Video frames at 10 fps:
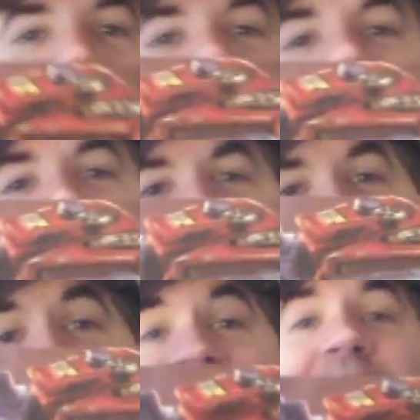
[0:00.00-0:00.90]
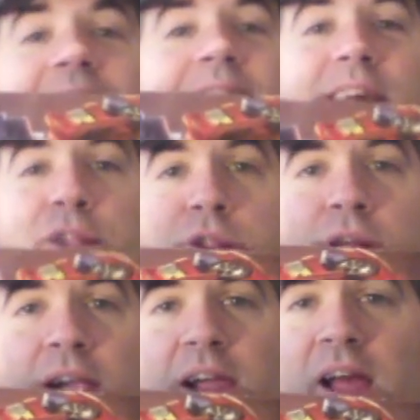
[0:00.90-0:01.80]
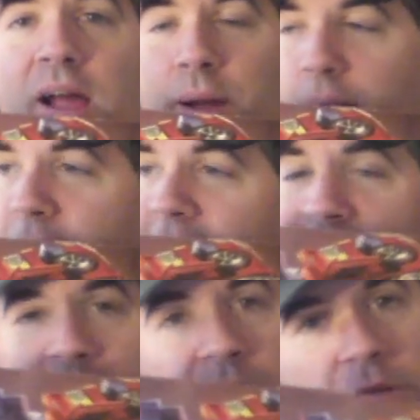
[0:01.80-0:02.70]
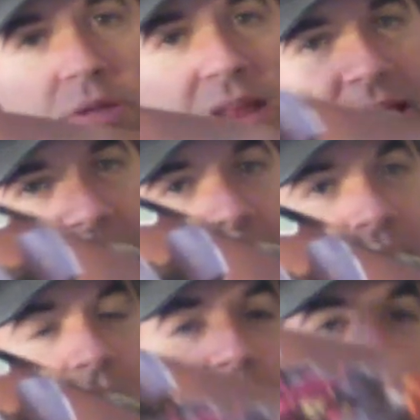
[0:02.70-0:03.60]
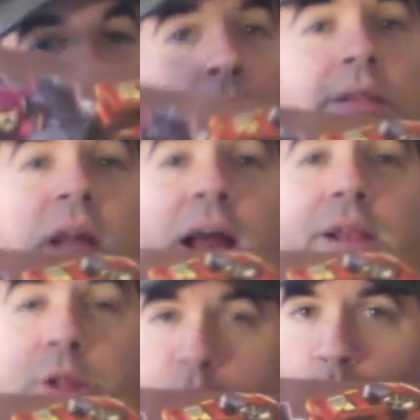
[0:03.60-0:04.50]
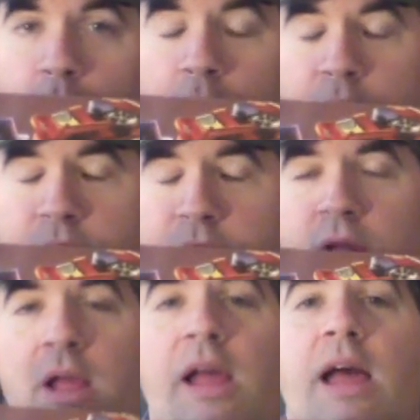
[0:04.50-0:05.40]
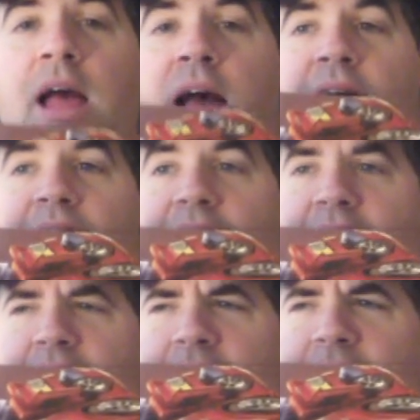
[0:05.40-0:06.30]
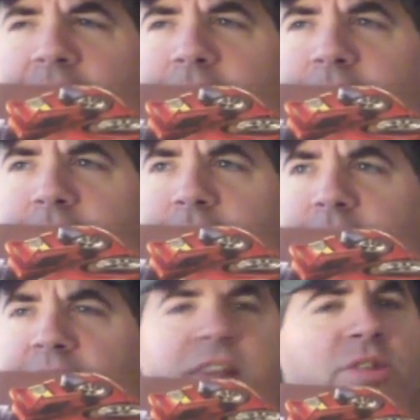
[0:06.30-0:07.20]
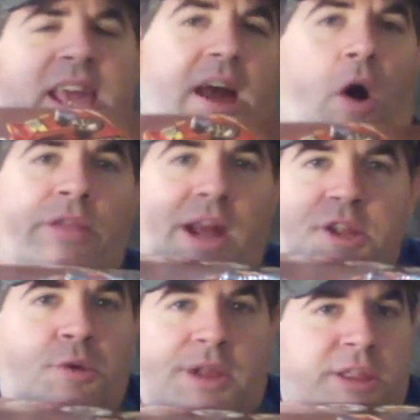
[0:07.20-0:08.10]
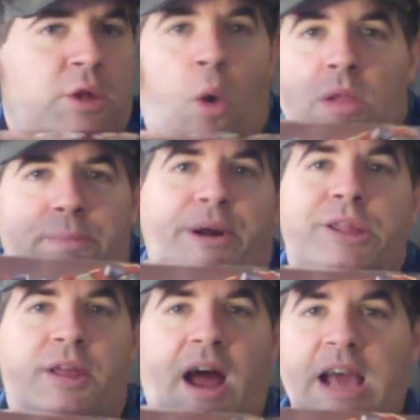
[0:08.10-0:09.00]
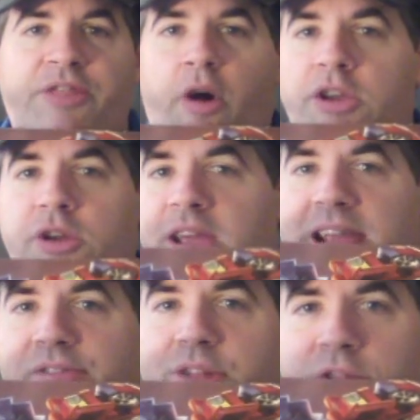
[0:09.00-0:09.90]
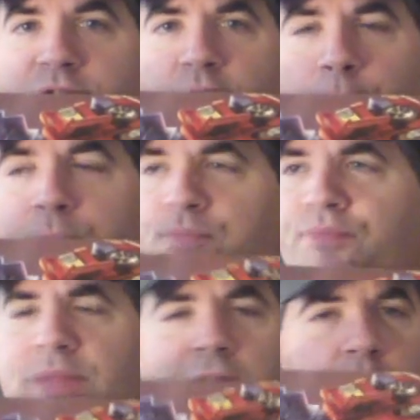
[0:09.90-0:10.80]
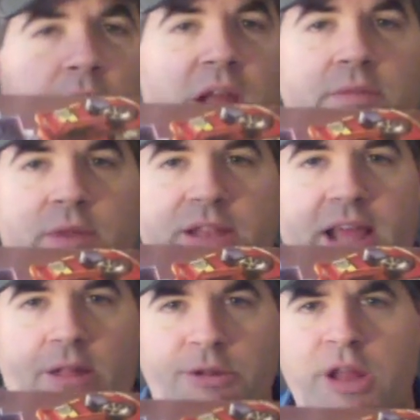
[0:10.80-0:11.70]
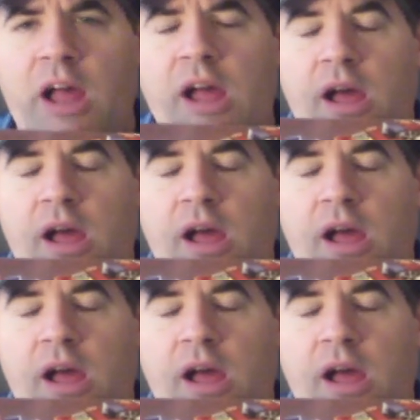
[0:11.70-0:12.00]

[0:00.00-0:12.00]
ridiculous. I mean, considering that online stores and online stores, that's the only place that I thought you could get this from, is online retailers.